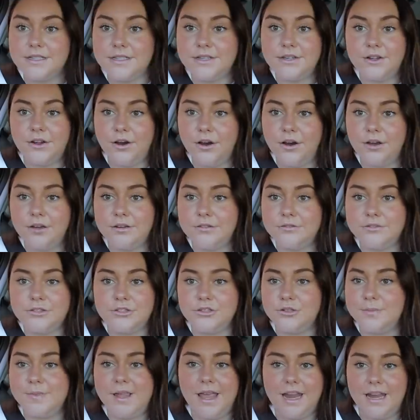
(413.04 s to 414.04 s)
did not
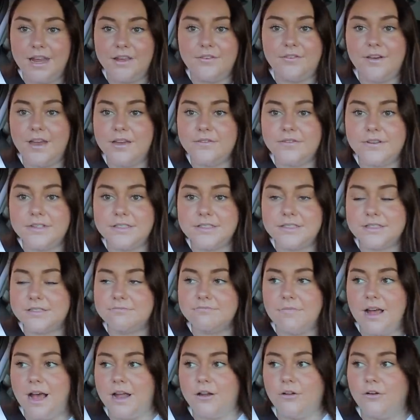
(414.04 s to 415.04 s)
do me any favors
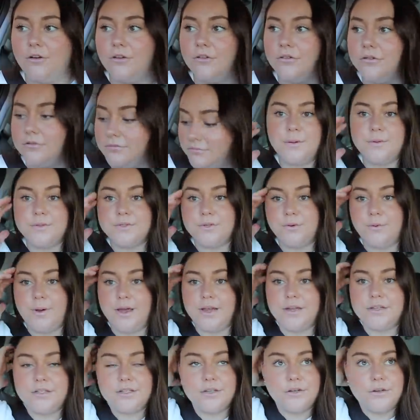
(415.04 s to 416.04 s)
at all. I was
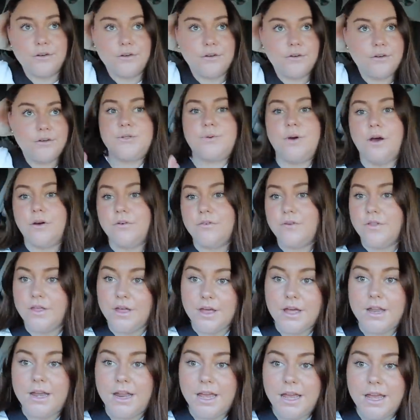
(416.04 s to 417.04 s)
awake till
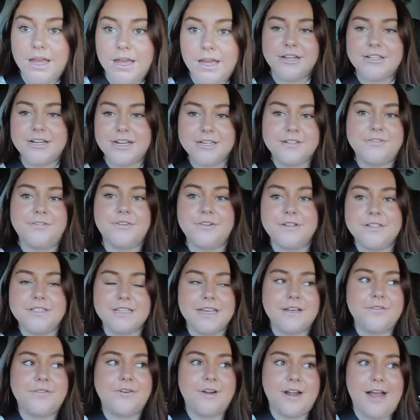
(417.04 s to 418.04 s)
12:30. I tried to fall
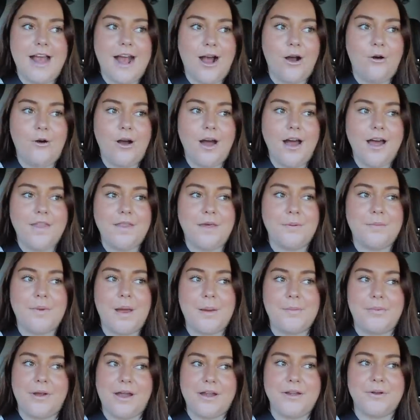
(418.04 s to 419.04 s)
asleep for an hour and then
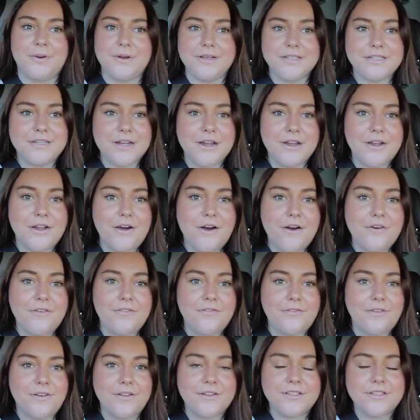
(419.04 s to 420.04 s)
my brown noise turned
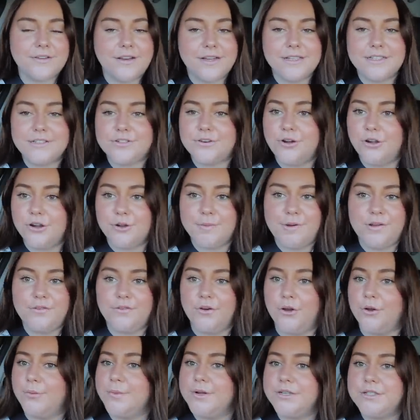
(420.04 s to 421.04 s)
off. So I scrolled on my
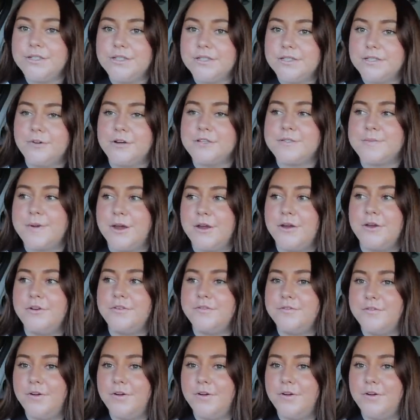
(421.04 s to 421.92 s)
phone, which was my own